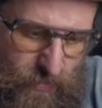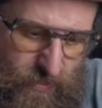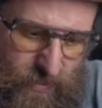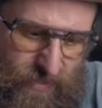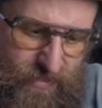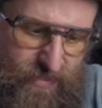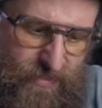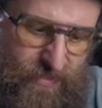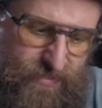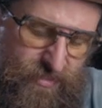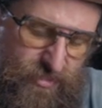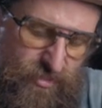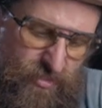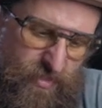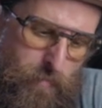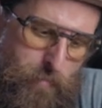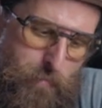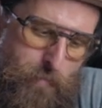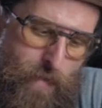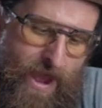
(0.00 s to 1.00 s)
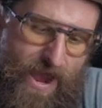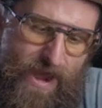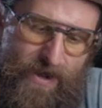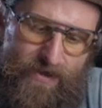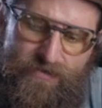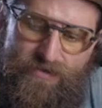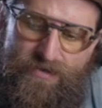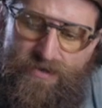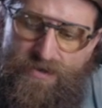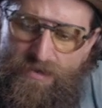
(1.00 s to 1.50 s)
but I think it's just a matte
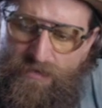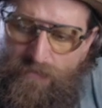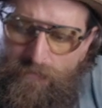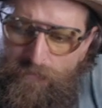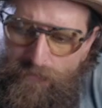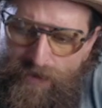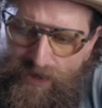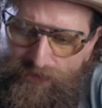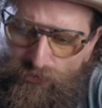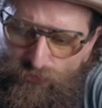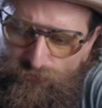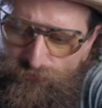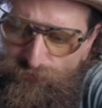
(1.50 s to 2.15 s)
metal